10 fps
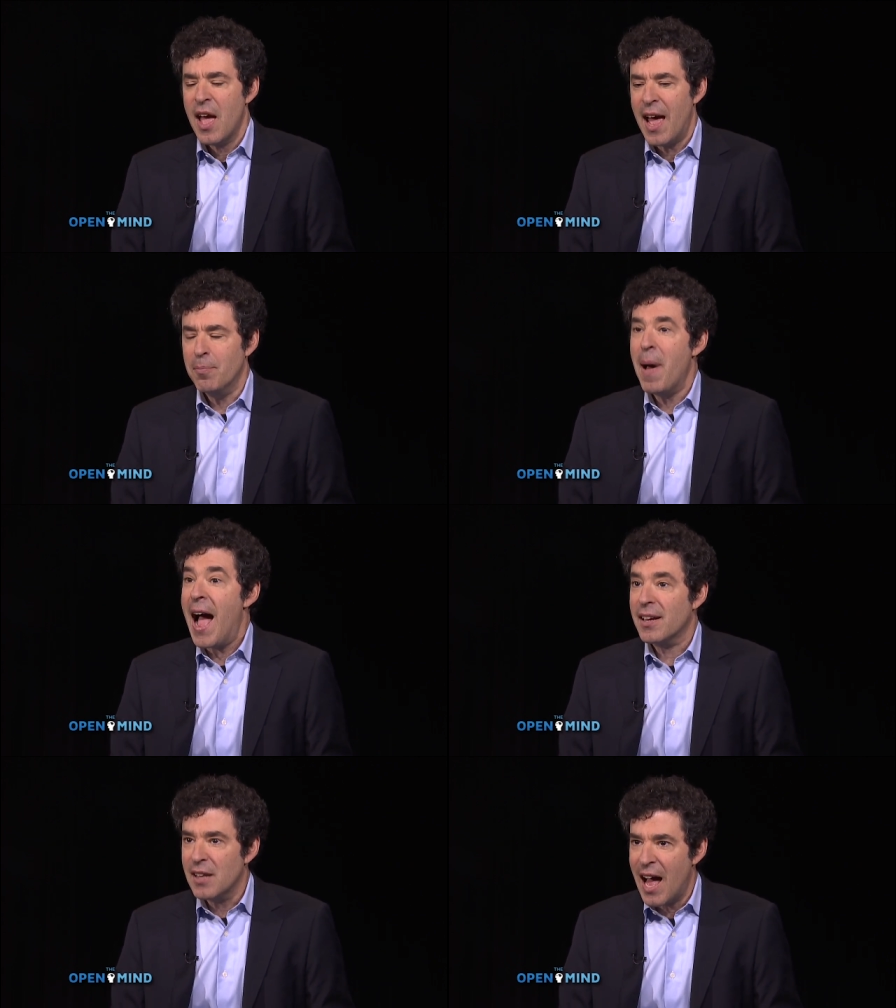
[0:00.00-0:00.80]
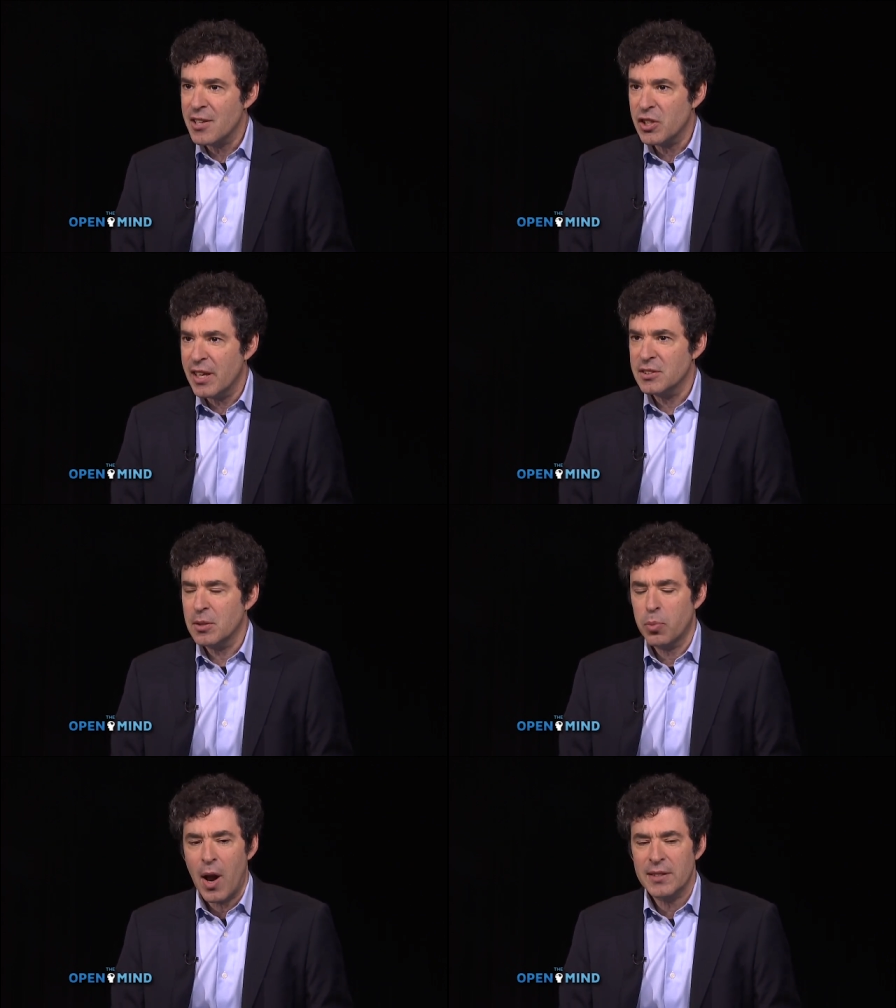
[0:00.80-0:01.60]
and backlash against
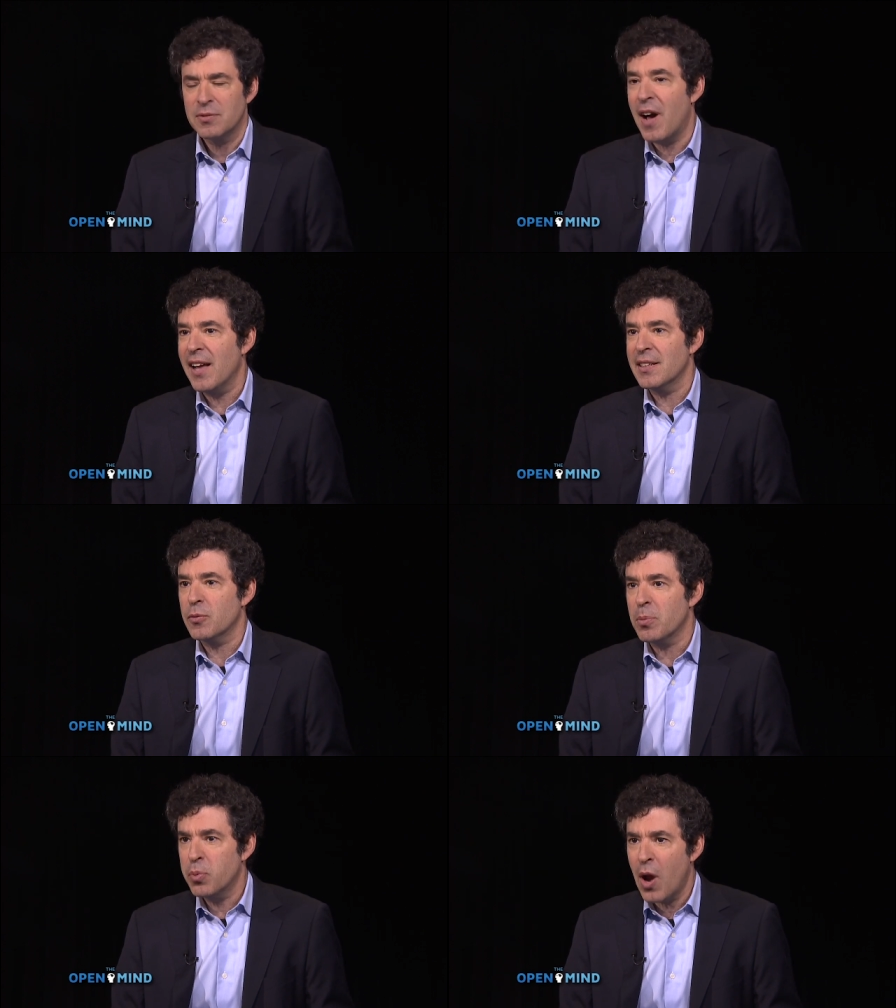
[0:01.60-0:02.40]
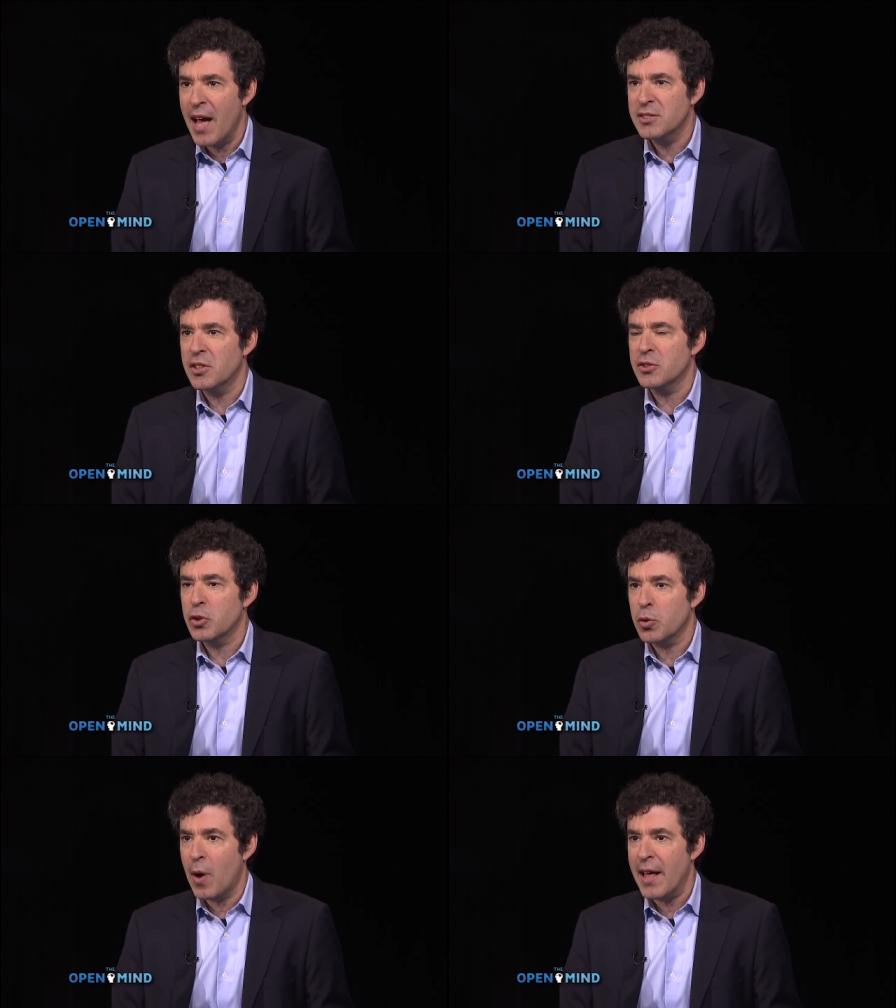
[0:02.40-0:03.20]
the press, violent
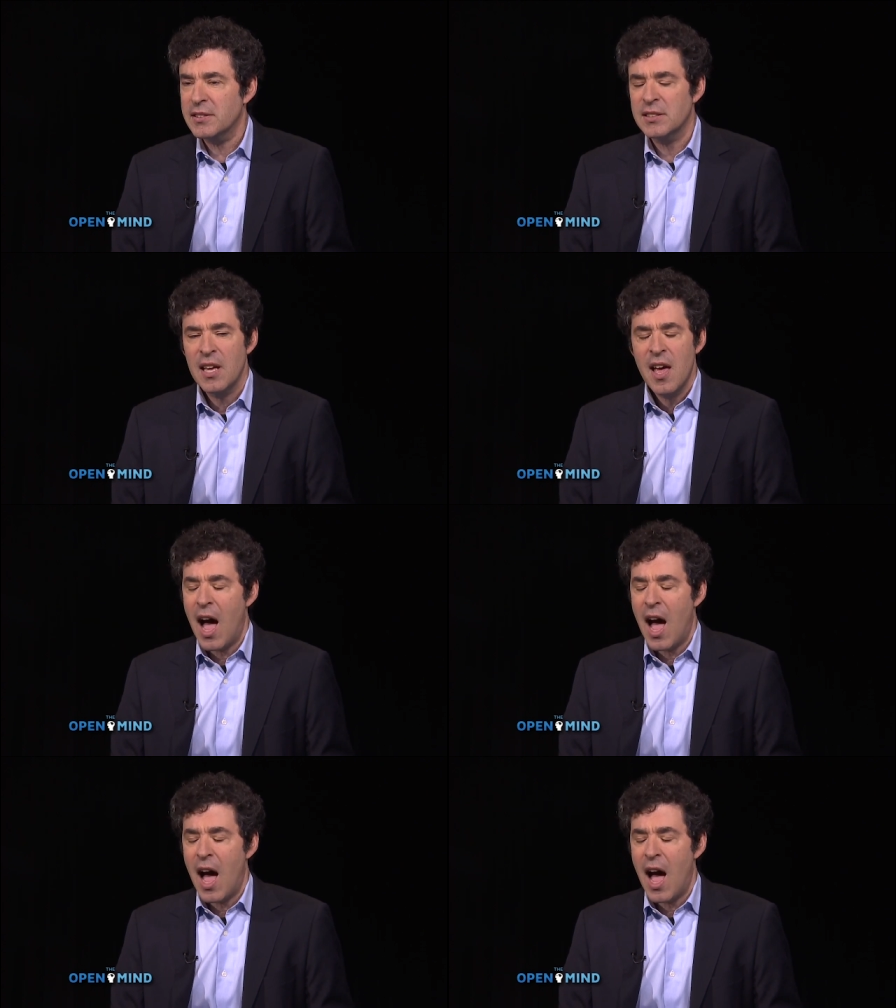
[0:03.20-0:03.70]
reprisals, threats.